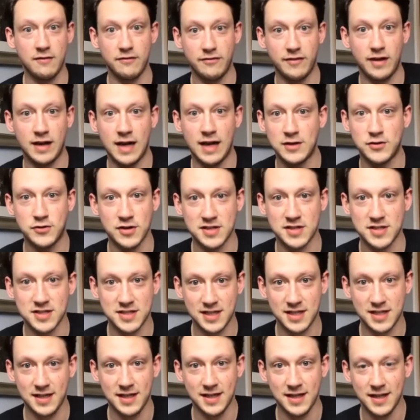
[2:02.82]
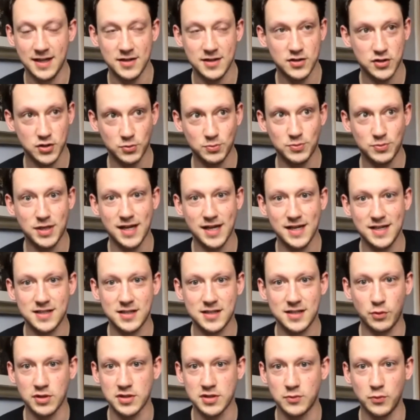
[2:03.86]
electricity. Some days there
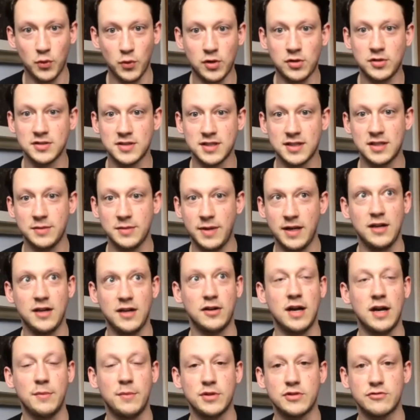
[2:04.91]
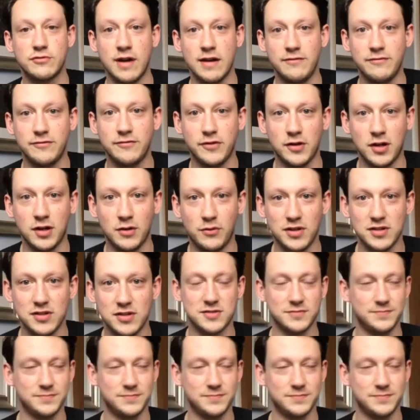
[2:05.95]
wasn't water, depending on how much rainfall there was.